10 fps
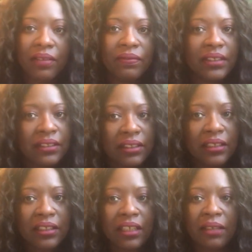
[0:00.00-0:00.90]

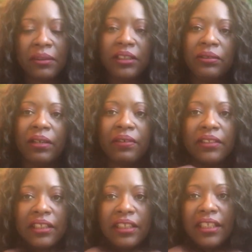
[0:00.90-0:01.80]
eventually they do
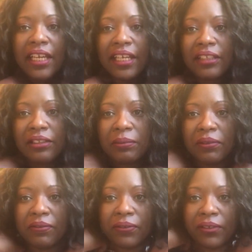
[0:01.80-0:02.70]
everything they can do
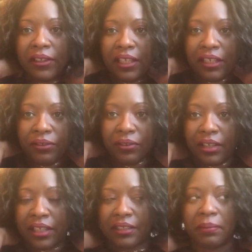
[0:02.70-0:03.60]
before they
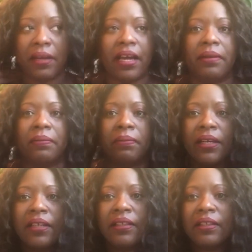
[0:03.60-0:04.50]
euthanize a pet,
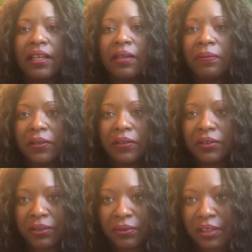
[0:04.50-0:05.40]
but they
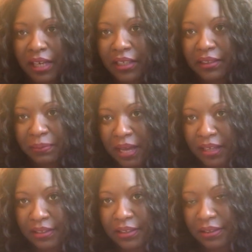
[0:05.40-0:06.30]
will euthanize
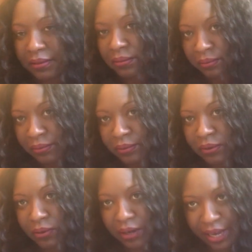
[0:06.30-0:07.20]
pets, or